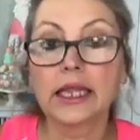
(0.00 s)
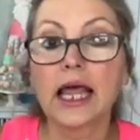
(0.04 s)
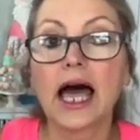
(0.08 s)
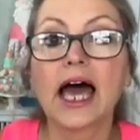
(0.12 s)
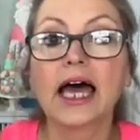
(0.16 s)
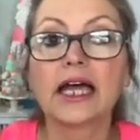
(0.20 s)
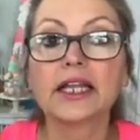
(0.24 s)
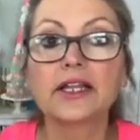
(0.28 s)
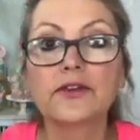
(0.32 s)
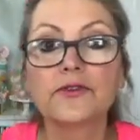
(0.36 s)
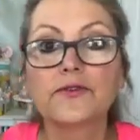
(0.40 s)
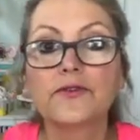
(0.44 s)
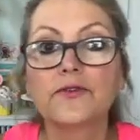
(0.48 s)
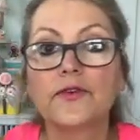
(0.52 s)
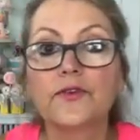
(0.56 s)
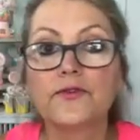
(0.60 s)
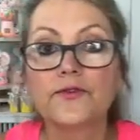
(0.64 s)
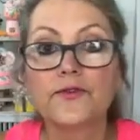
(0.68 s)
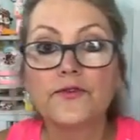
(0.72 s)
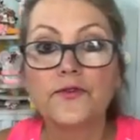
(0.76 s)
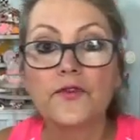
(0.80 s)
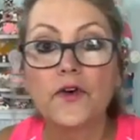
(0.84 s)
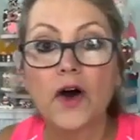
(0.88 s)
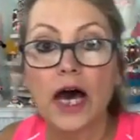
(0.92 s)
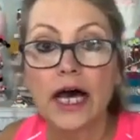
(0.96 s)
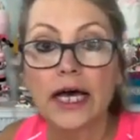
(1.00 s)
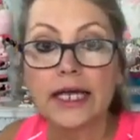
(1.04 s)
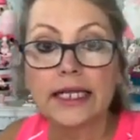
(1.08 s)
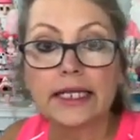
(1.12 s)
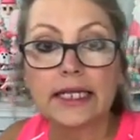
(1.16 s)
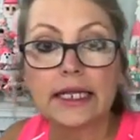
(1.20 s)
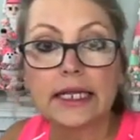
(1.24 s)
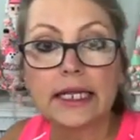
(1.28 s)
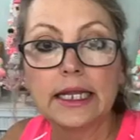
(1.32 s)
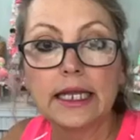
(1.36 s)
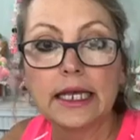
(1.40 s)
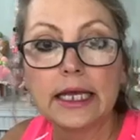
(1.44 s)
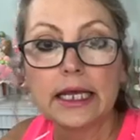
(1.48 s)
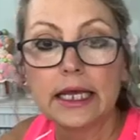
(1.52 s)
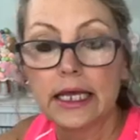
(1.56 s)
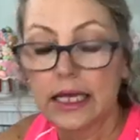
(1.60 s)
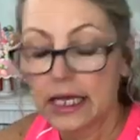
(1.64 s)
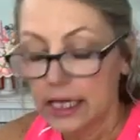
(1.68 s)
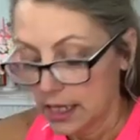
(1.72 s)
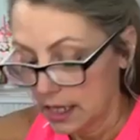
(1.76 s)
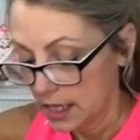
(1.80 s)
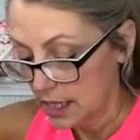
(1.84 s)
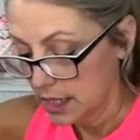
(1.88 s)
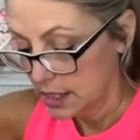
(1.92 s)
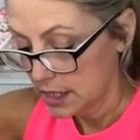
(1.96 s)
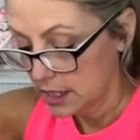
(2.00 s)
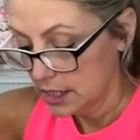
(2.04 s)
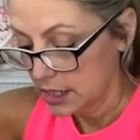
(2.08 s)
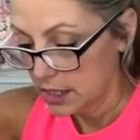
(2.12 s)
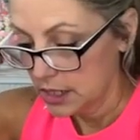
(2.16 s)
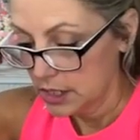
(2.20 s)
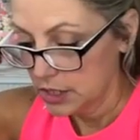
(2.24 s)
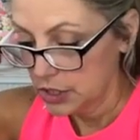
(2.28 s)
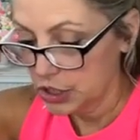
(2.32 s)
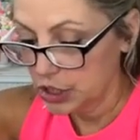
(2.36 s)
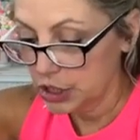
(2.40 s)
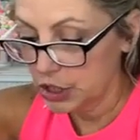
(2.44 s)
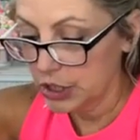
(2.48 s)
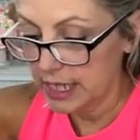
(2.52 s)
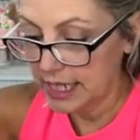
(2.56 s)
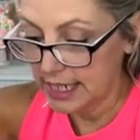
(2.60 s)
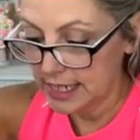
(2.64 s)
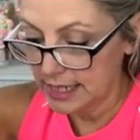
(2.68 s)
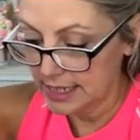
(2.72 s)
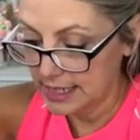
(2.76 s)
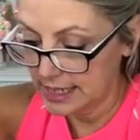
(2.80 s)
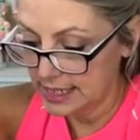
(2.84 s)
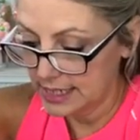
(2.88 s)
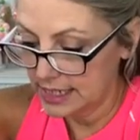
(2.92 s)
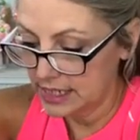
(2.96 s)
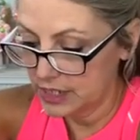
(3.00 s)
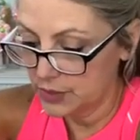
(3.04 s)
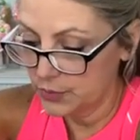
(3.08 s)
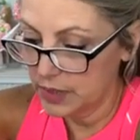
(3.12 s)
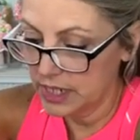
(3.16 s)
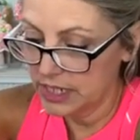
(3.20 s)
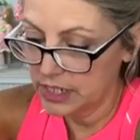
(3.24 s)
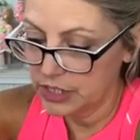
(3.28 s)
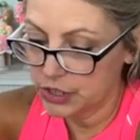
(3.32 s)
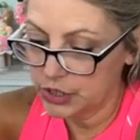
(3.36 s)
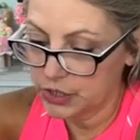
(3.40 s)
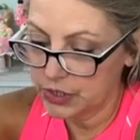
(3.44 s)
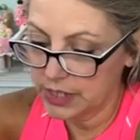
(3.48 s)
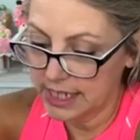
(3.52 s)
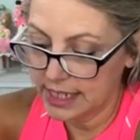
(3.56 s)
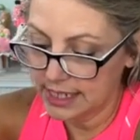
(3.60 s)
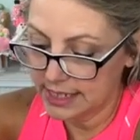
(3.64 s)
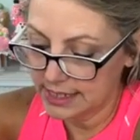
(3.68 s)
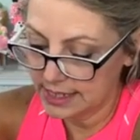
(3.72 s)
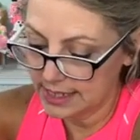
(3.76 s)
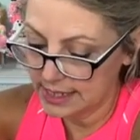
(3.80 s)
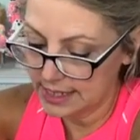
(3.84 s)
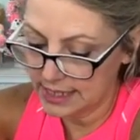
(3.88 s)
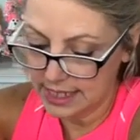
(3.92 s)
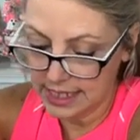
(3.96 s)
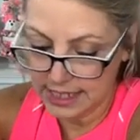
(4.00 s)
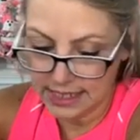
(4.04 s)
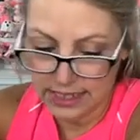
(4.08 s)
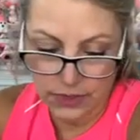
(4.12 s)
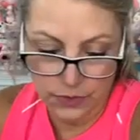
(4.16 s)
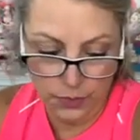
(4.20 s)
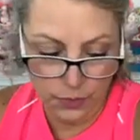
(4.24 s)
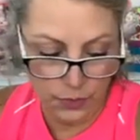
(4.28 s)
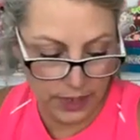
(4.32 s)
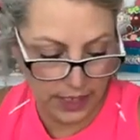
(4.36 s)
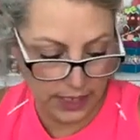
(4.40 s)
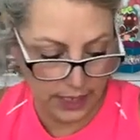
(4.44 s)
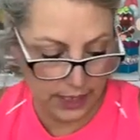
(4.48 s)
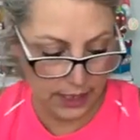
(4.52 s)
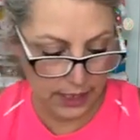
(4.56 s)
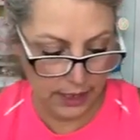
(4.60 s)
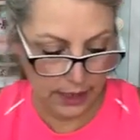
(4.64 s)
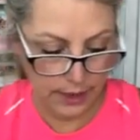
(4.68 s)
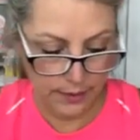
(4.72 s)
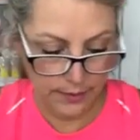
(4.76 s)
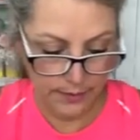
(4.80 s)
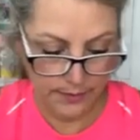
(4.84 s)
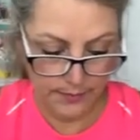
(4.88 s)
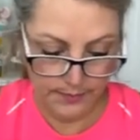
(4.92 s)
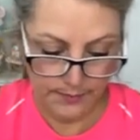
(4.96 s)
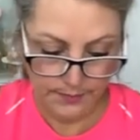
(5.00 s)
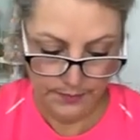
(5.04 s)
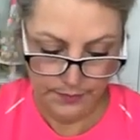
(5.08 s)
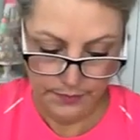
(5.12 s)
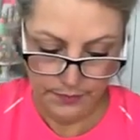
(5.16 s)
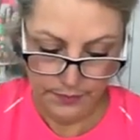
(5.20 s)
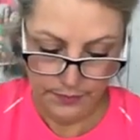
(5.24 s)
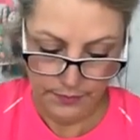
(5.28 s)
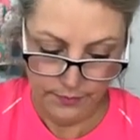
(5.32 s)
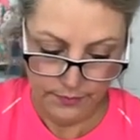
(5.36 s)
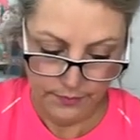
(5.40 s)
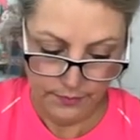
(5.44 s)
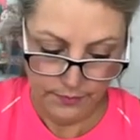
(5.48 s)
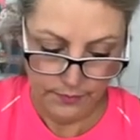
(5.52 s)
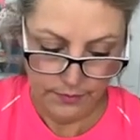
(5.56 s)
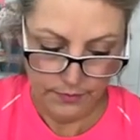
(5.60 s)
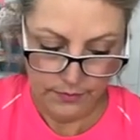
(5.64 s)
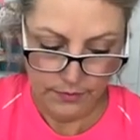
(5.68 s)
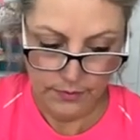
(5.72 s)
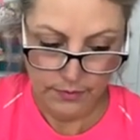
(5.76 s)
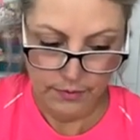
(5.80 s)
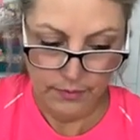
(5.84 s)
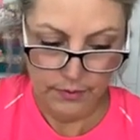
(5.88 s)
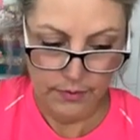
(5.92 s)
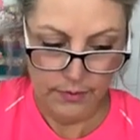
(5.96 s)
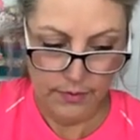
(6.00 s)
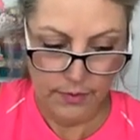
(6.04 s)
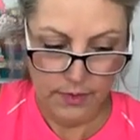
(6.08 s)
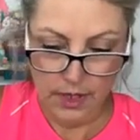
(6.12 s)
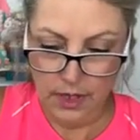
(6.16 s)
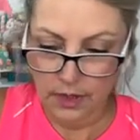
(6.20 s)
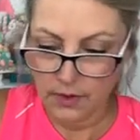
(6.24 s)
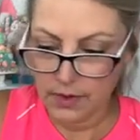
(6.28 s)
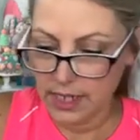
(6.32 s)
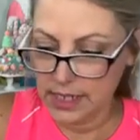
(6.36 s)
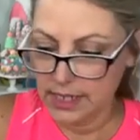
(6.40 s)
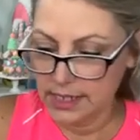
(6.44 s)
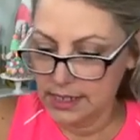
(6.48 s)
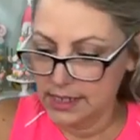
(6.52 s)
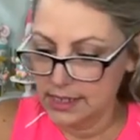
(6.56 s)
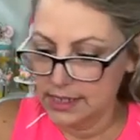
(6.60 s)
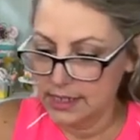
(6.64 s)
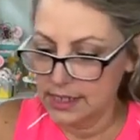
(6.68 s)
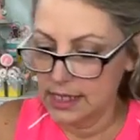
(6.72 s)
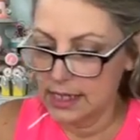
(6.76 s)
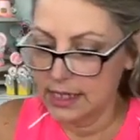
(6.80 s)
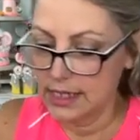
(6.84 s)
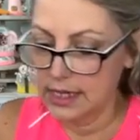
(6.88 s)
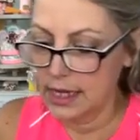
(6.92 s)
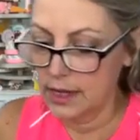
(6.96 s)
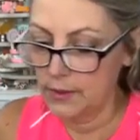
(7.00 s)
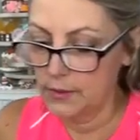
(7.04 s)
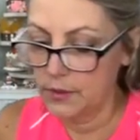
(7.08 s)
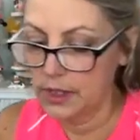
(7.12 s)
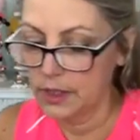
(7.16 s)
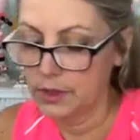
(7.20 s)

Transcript: a lot of fun treats, sweet treats this week. All right, and